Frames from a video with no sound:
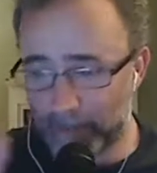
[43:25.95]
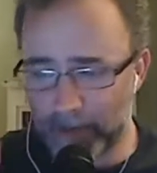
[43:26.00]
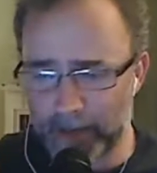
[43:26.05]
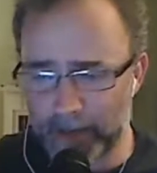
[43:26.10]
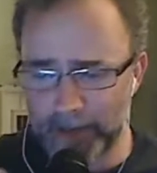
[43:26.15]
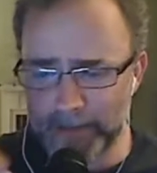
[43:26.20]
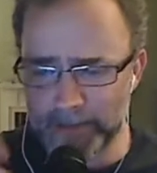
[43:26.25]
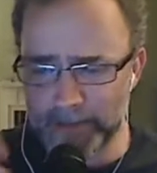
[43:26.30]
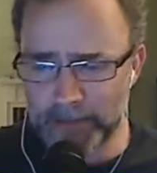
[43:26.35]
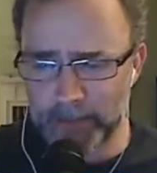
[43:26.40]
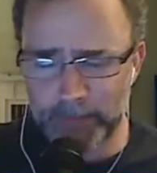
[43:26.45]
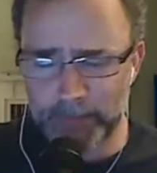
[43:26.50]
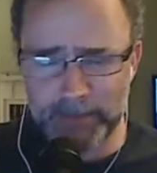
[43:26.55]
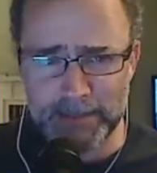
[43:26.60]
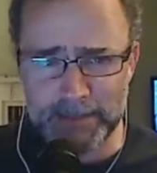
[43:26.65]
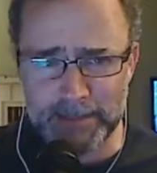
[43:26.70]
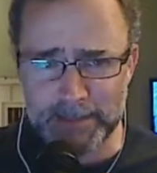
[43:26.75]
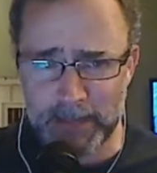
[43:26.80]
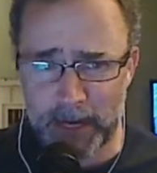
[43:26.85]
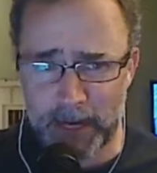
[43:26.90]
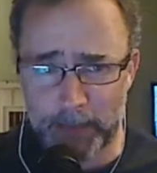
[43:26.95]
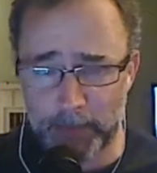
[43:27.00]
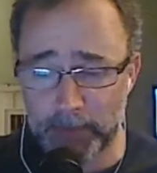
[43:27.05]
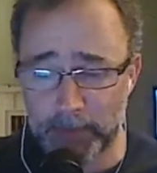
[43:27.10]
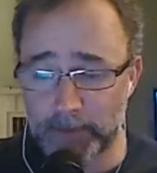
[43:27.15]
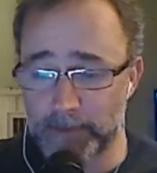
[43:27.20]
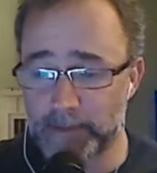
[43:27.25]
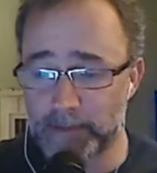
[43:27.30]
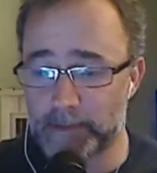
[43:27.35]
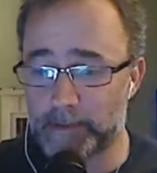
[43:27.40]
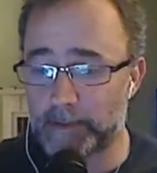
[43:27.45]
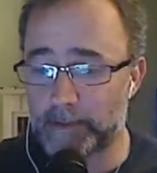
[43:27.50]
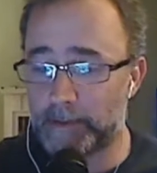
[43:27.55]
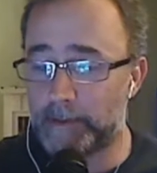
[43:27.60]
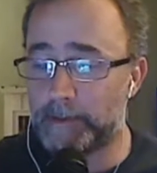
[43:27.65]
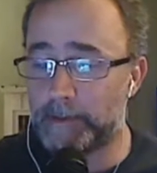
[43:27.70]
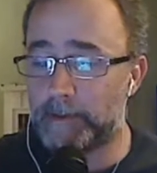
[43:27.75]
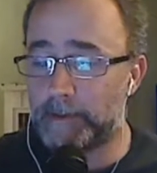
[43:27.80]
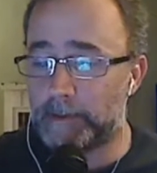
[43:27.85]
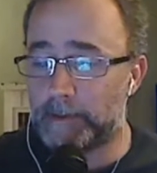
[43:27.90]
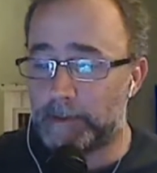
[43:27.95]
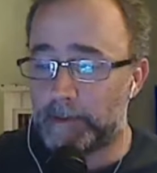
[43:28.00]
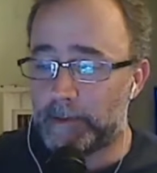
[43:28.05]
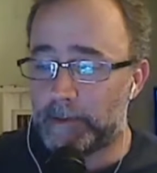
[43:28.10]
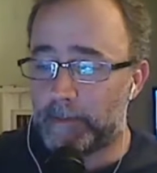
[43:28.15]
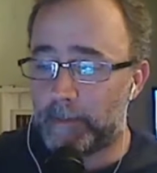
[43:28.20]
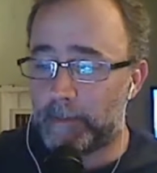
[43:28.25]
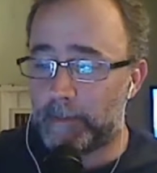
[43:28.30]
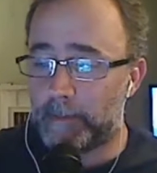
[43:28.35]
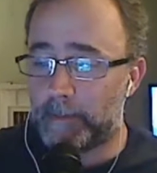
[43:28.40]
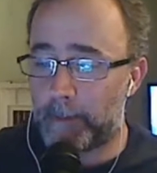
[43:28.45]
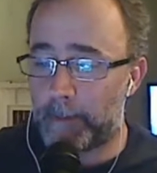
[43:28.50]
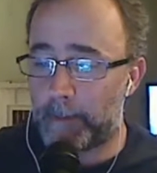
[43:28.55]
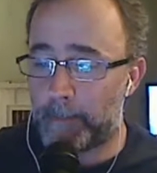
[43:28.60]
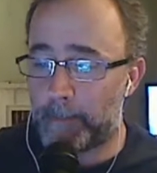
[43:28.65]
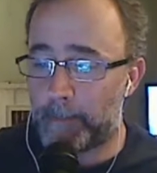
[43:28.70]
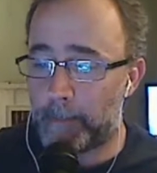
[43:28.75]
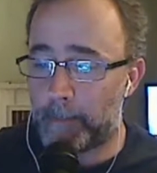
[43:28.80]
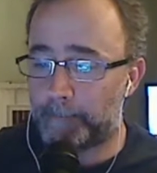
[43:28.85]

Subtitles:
and something has happened. Let's